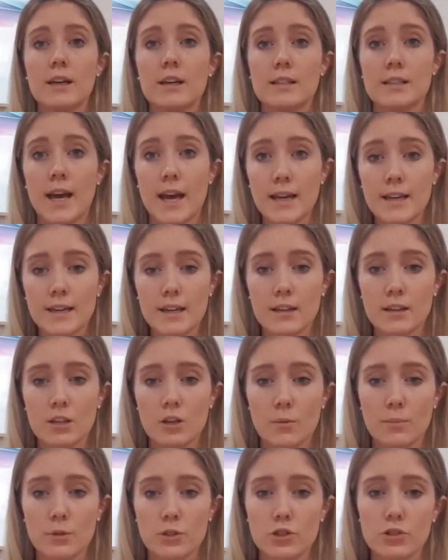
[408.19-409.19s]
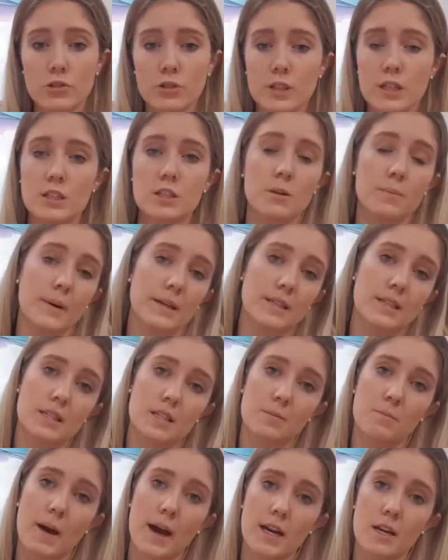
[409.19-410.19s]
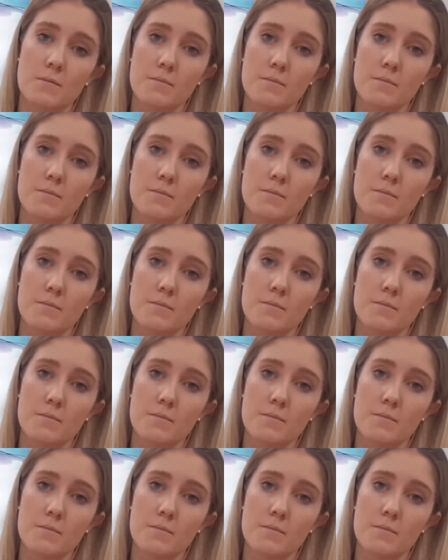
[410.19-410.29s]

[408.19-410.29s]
taken the opportunity to participate